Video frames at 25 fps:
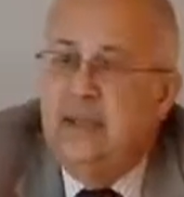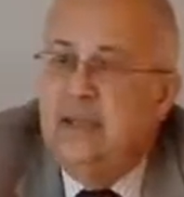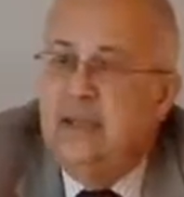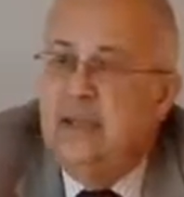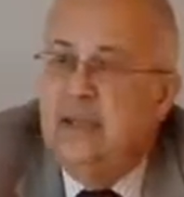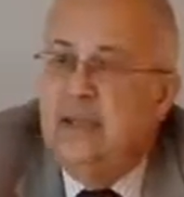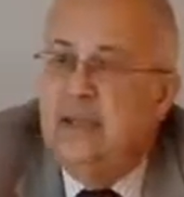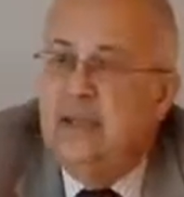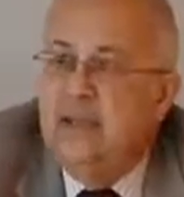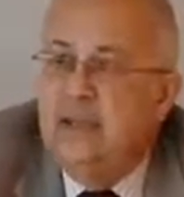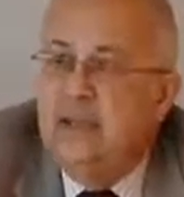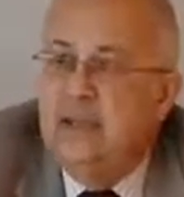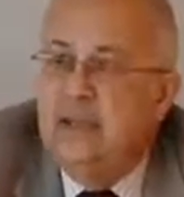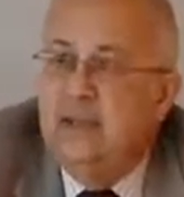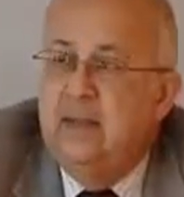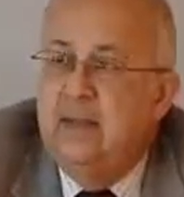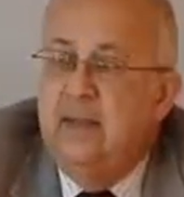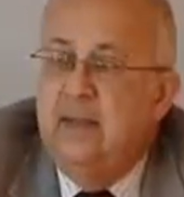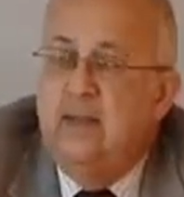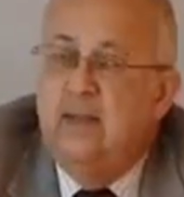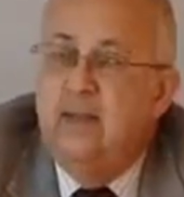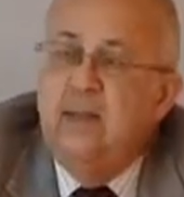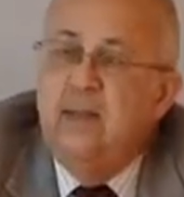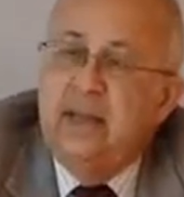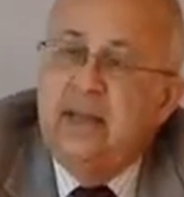And
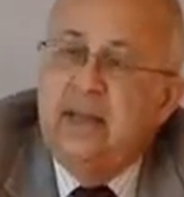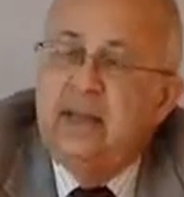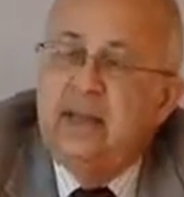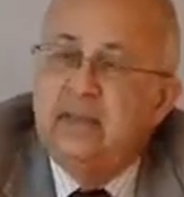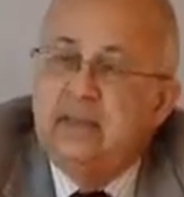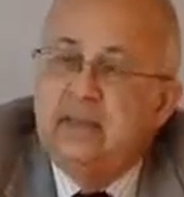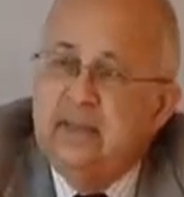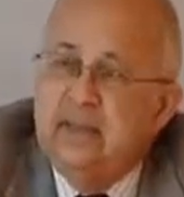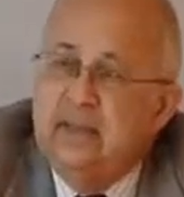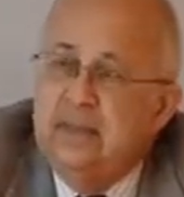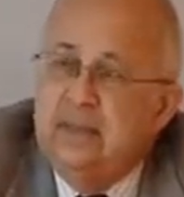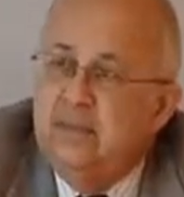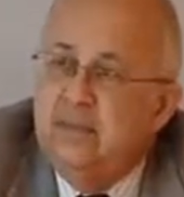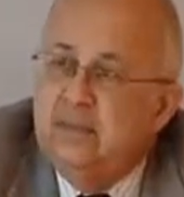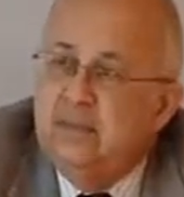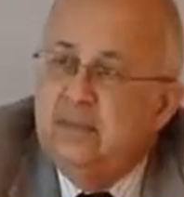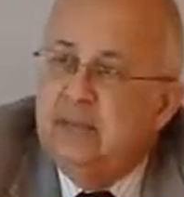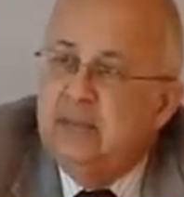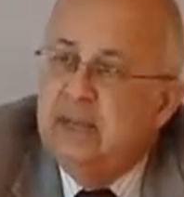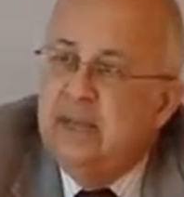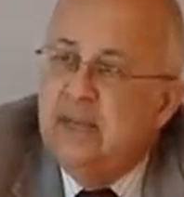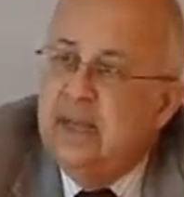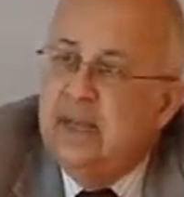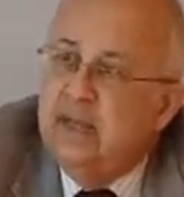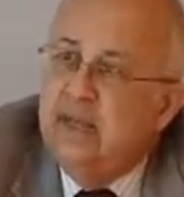my dream
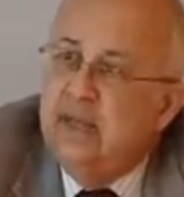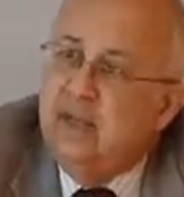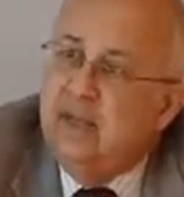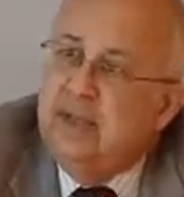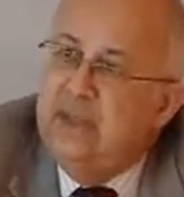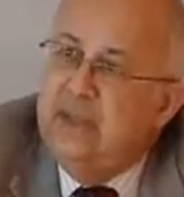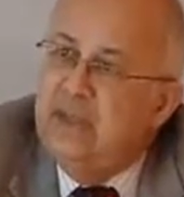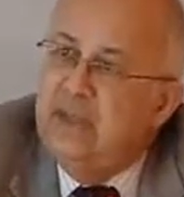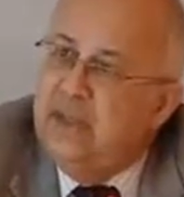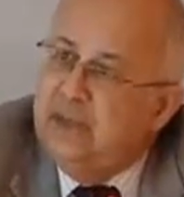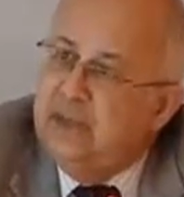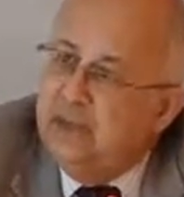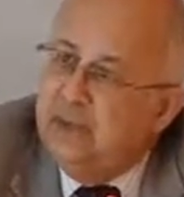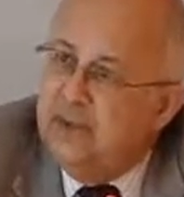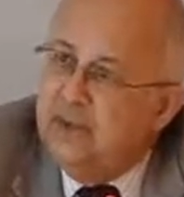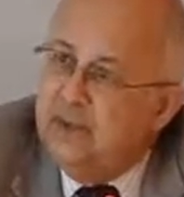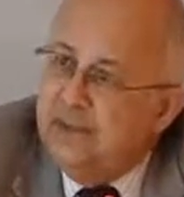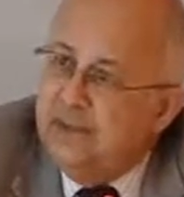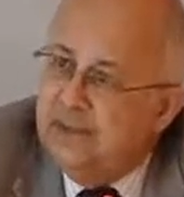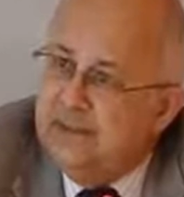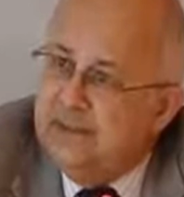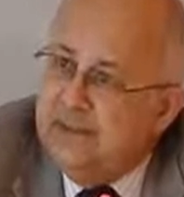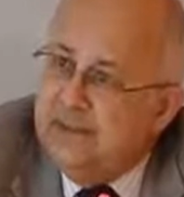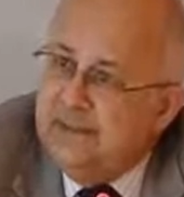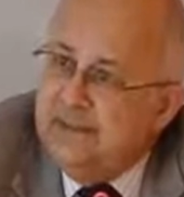had been
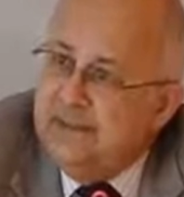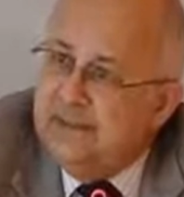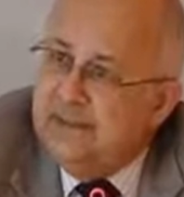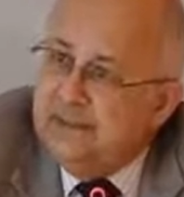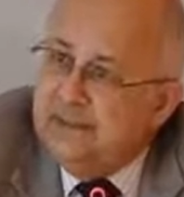different,